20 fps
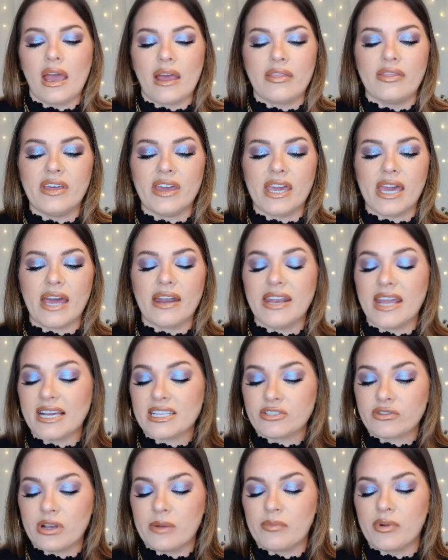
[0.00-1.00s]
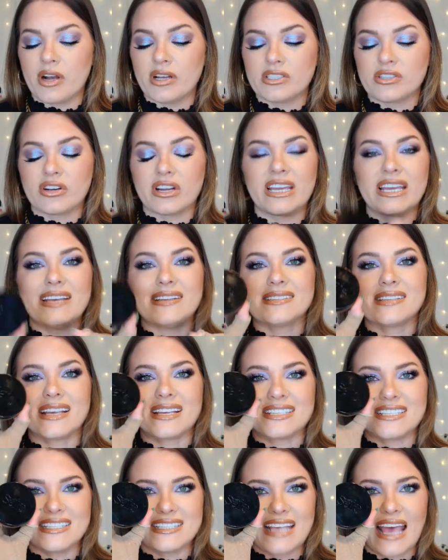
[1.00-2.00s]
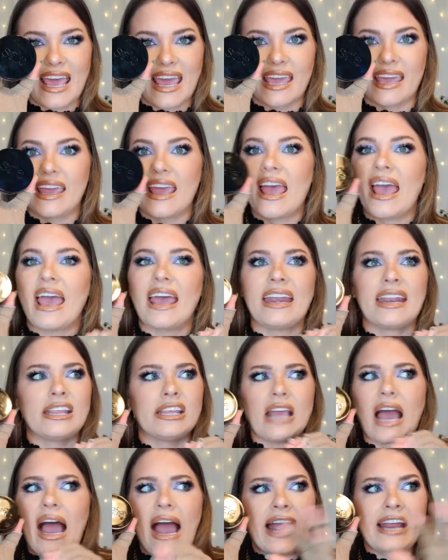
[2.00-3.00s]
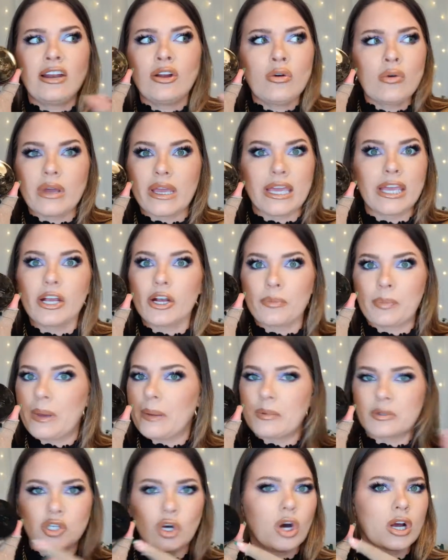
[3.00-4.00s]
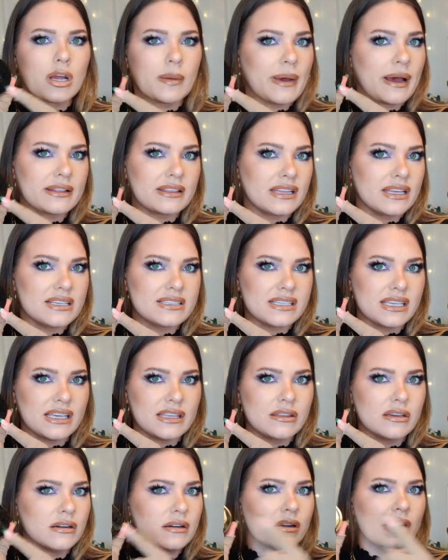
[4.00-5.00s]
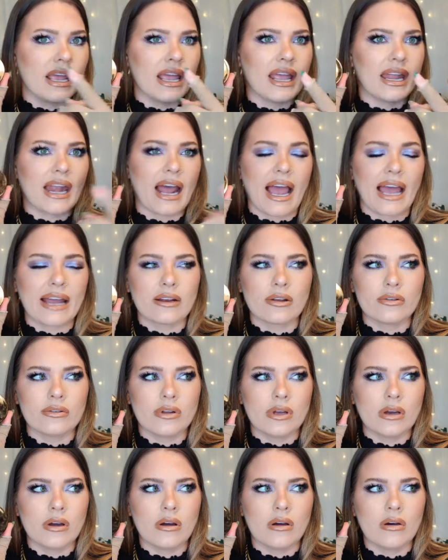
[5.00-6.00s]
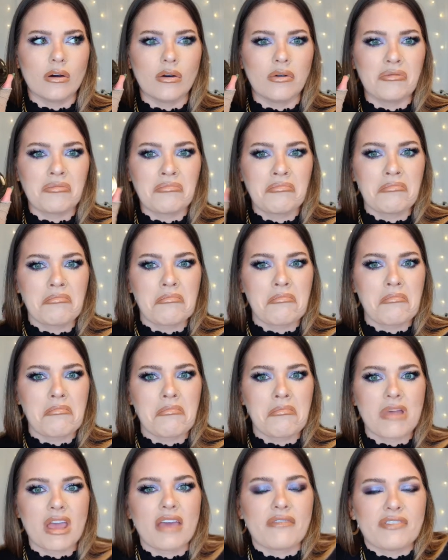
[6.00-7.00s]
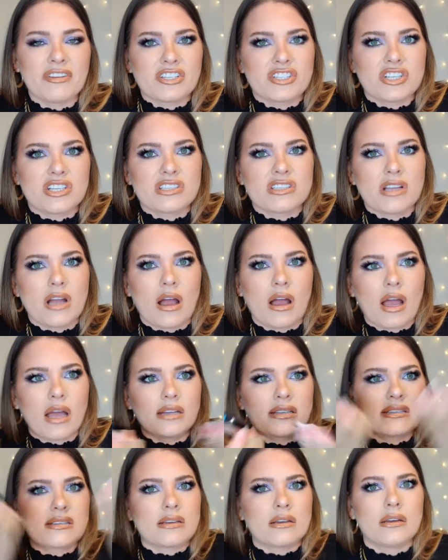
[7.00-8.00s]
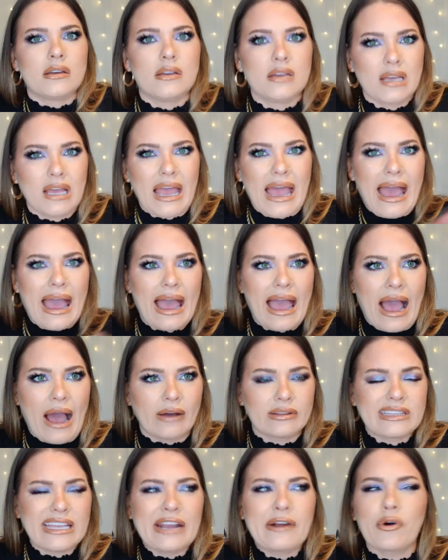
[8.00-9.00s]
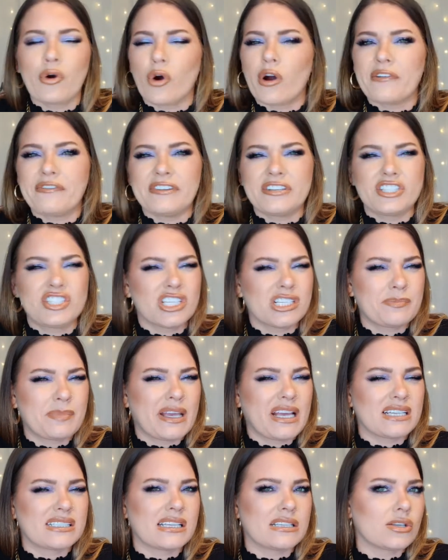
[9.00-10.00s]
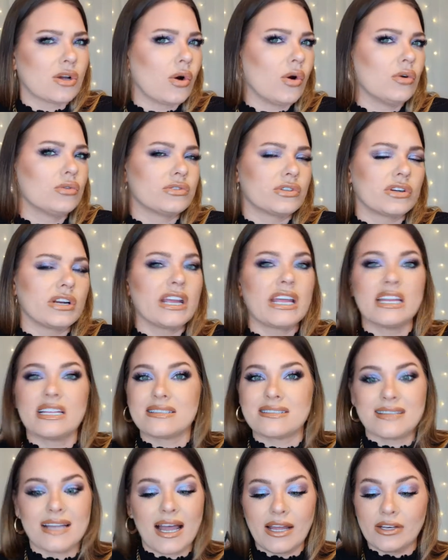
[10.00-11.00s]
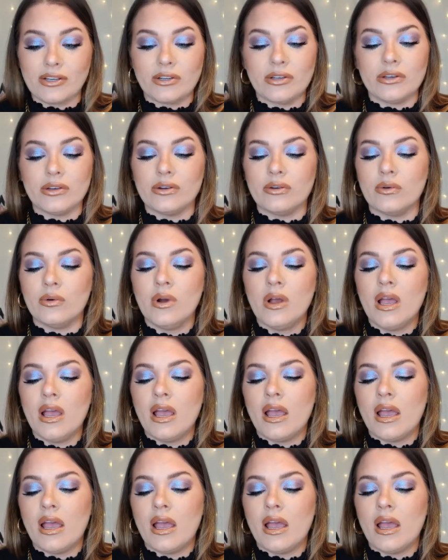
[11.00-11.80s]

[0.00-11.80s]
The next cream bronzer is Saie, and I don't hear people talk about this either, and I don't know if it's just not out there or if it's just because it's older. It is not new.